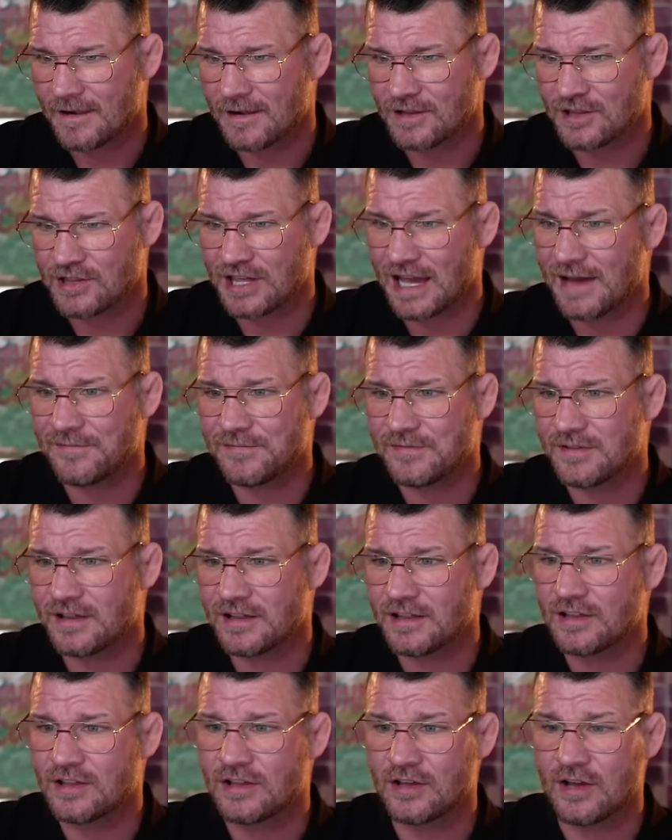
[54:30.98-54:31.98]
Shav
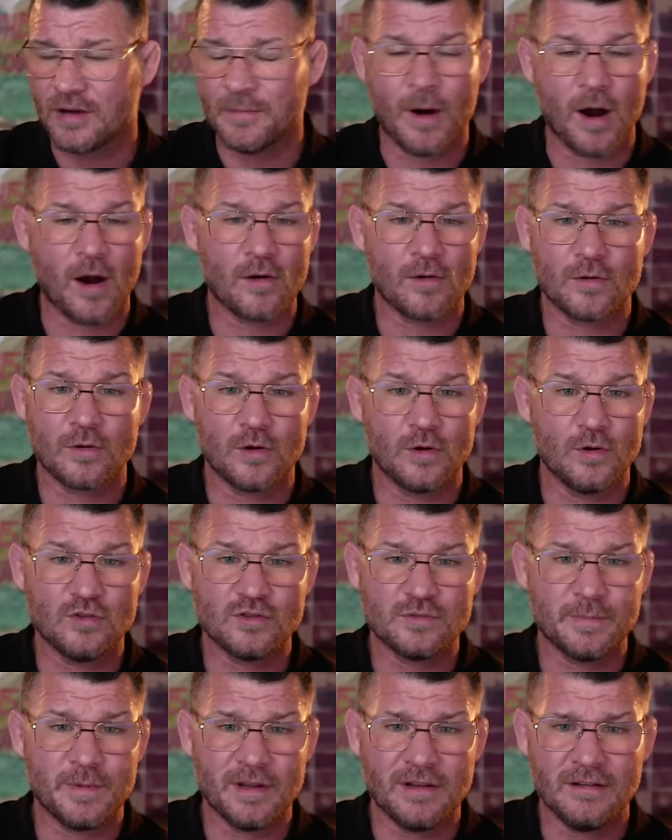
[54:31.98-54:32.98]
Kamaru
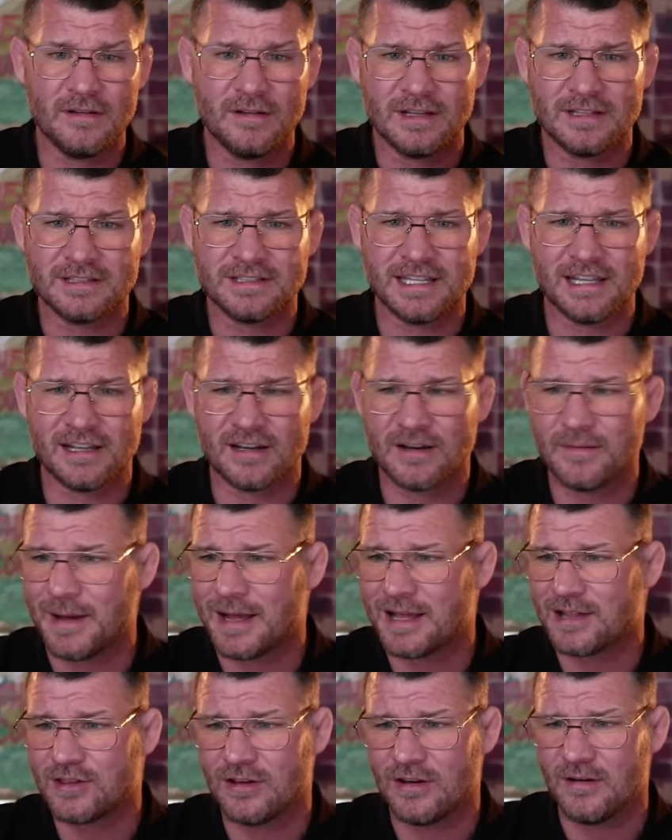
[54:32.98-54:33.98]
Usman, is he going to
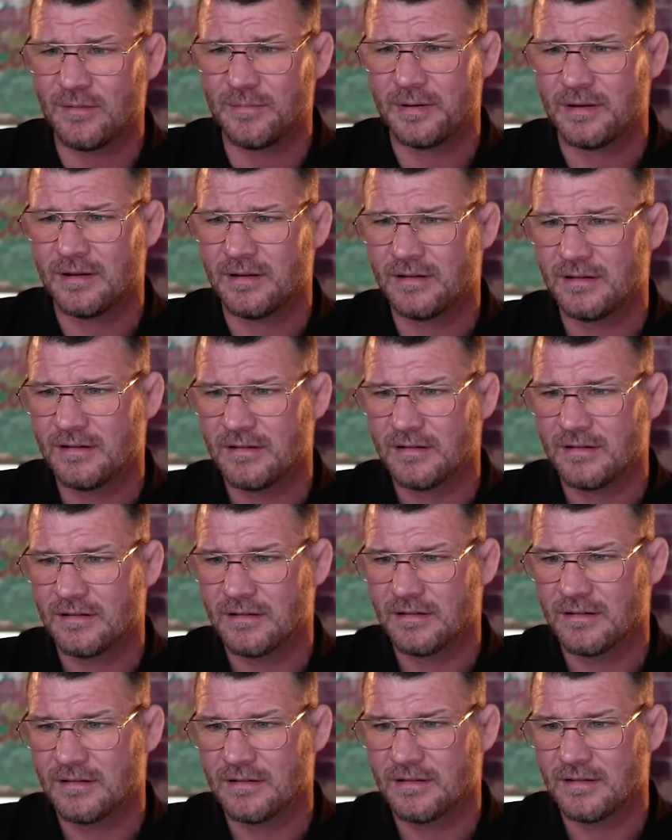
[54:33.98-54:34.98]
match up?
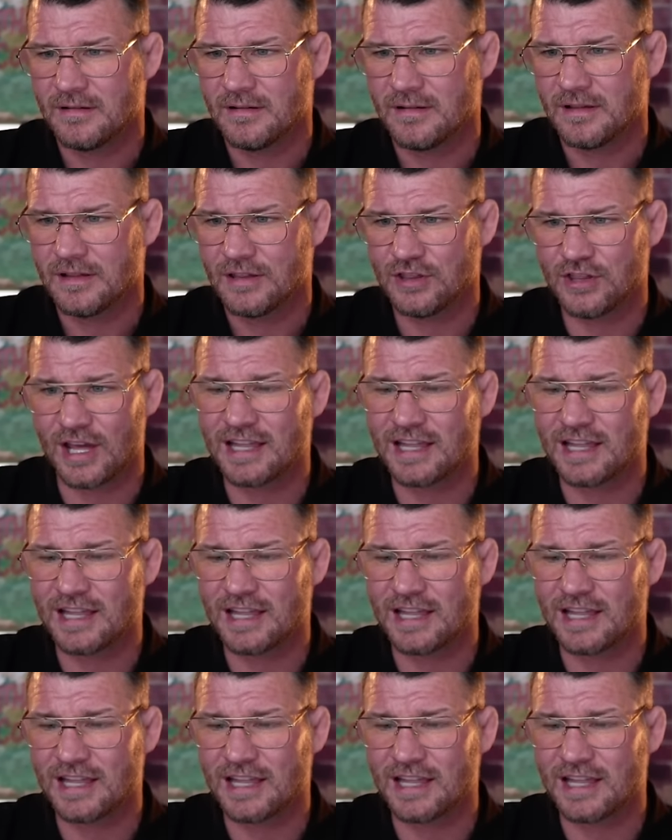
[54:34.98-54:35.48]
Jack